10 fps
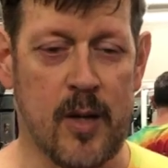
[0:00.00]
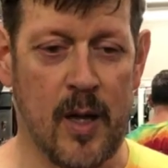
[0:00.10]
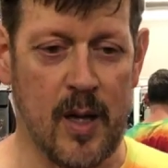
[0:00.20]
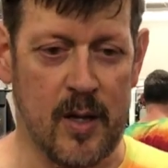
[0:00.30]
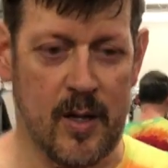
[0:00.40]

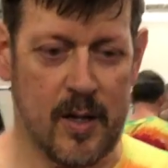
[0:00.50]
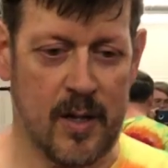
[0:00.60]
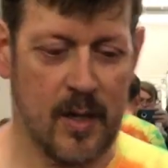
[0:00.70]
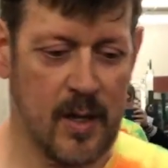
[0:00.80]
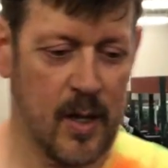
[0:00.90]
Okay,
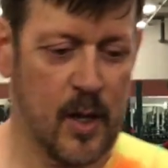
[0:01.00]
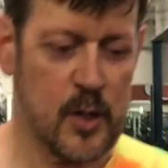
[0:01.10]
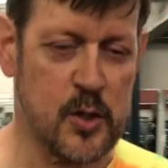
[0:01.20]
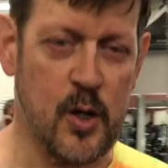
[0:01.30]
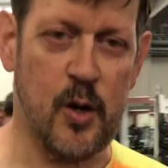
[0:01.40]

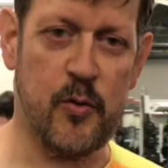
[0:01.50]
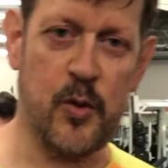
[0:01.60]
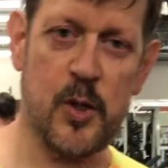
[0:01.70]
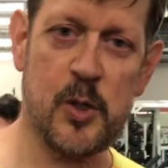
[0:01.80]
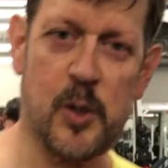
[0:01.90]
so for
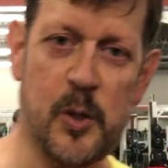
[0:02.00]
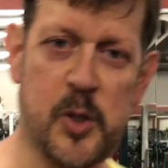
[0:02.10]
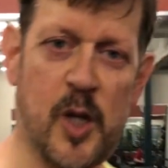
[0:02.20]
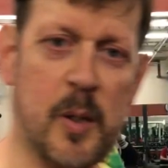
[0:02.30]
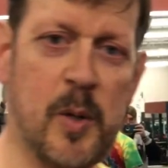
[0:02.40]
this little
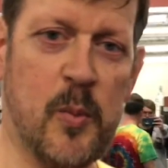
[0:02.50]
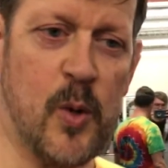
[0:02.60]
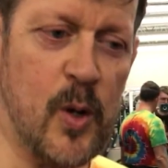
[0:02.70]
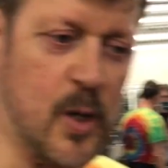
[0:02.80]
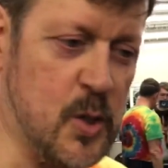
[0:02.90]
segment,
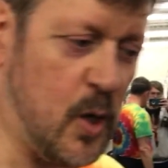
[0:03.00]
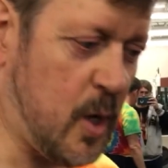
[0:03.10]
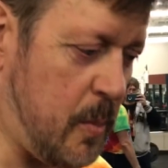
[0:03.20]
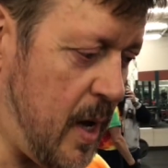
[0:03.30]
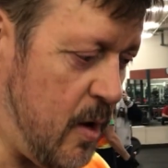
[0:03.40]
we're going to talk
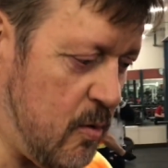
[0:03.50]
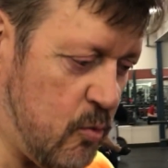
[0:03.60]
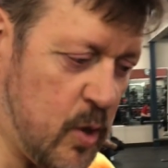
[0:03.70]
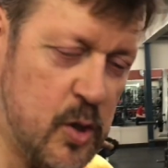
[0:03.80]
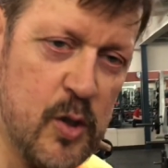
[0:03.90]
about
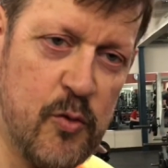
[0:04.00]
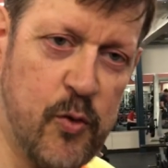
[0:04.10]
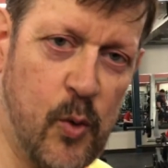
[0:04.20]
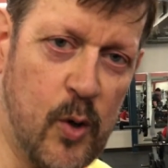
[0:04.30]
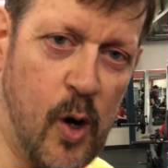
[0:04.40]
wrists and
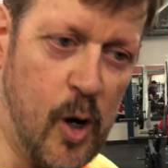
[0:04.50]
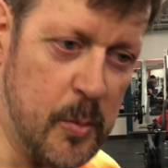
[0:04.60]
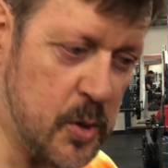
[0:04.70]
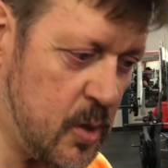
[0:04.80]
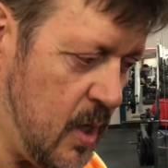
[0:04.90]

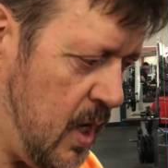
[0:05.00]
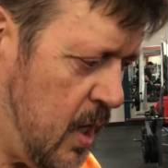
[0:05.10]
forearms,